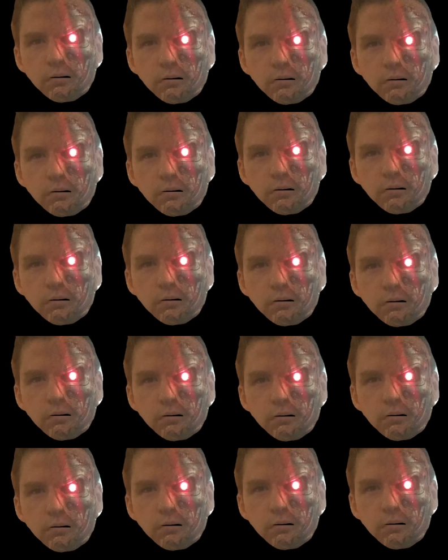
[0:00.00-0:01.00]

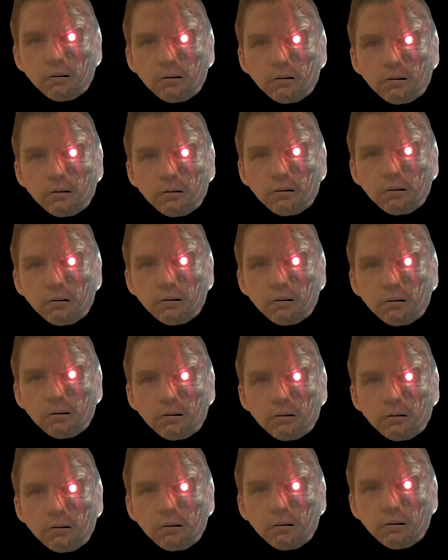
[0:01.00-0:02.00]

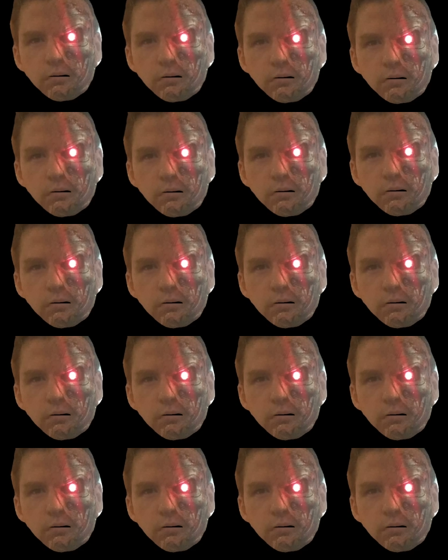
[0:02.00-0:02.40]
No one is speaking in this clip.